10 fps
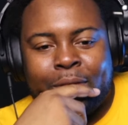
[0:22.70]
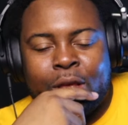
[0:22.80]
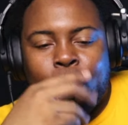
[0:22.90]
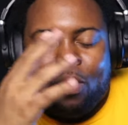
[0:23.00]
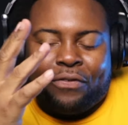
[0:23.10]

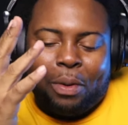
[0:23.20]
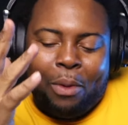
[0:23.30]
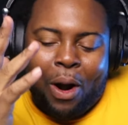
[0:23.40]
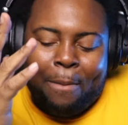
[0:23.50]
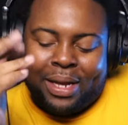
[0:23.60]
With
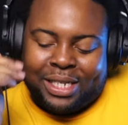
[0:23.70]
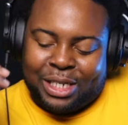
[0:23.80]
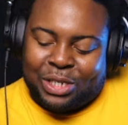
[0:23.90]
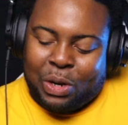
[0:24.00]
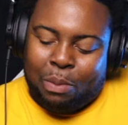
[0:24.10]
Lamar missing
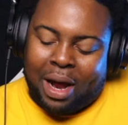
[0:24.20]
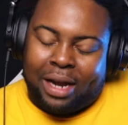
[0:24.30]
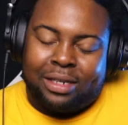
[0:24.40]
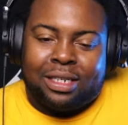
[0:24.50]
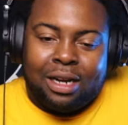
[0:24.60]
so
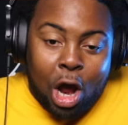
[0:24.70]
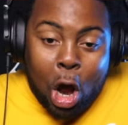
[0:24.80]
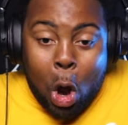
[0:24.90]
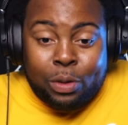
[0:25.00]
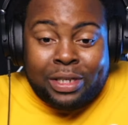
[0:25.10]
much
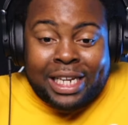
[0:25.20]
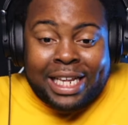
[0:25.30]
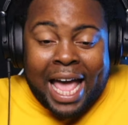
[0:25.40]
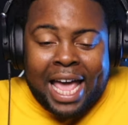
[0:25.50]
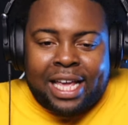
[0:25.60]

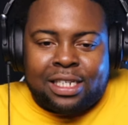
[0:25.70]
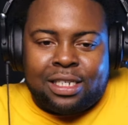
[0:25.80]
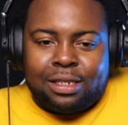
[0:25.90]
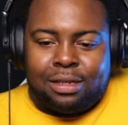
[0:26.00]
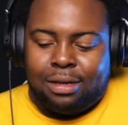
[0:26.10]

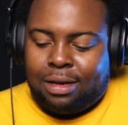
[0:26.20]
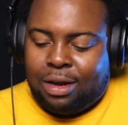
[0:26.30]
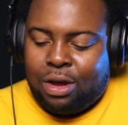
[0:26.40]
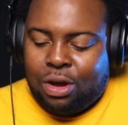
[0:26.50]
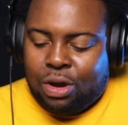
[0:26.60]
OTAs,
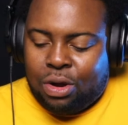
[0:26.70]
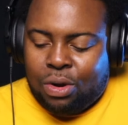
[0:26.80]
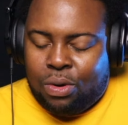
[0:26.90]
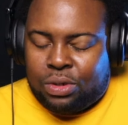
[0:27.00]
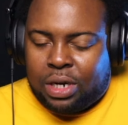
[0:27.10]

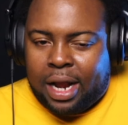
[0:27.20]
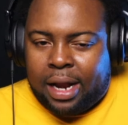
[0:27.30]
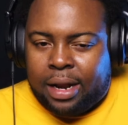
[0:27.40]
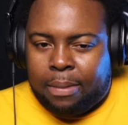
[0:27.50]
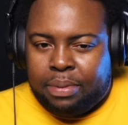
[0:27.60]
who's going to
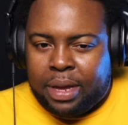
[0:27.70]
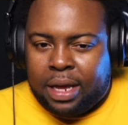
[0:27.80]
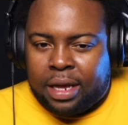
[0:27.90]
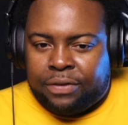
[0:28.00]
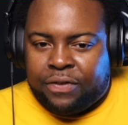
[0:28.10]
end up being
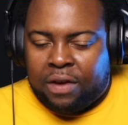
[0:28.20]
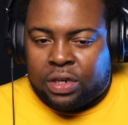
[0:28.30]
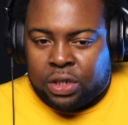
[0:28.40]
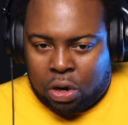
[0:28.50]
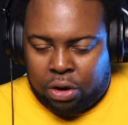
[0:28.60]
his favorite
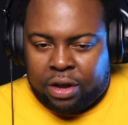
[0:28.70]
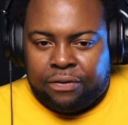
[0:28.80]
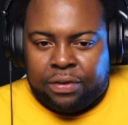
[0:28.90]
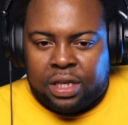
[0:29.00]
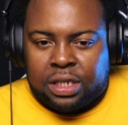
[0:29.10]
target
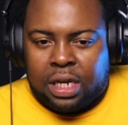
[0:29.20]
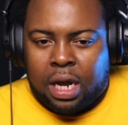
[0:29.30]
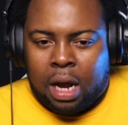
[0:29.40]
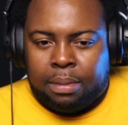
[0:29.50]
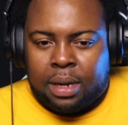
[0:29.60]
for this
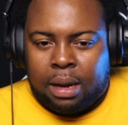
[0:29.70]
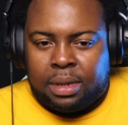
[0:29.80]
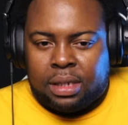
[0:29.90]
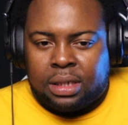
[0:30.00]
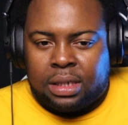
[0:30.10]

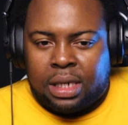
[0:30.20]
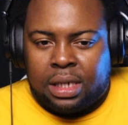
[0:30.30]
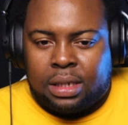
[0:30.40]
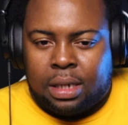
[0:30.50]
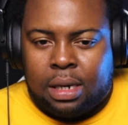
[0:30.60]
upcoming
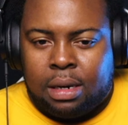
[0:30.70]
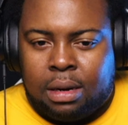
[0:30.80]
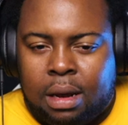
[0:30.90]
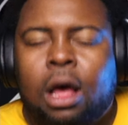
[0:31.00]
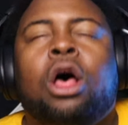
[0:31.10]
season?
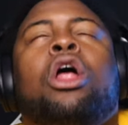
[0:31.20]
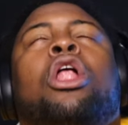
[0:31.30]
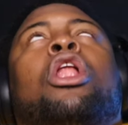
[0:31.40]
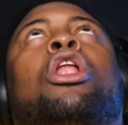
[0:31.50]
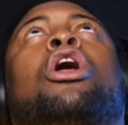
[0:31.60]

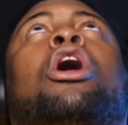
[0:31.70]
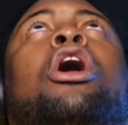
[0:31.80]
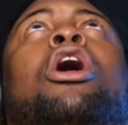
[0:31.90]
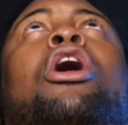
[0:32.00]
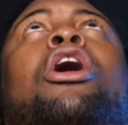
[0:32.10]

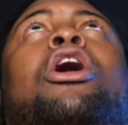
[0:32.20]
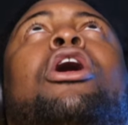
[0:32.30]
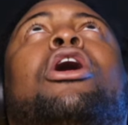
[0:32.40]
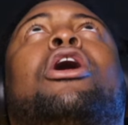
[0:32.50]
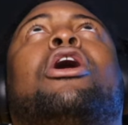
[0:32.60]

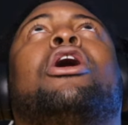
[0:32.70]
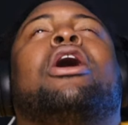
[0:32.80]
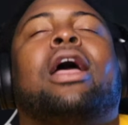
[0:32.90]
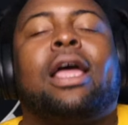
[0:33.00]
Look!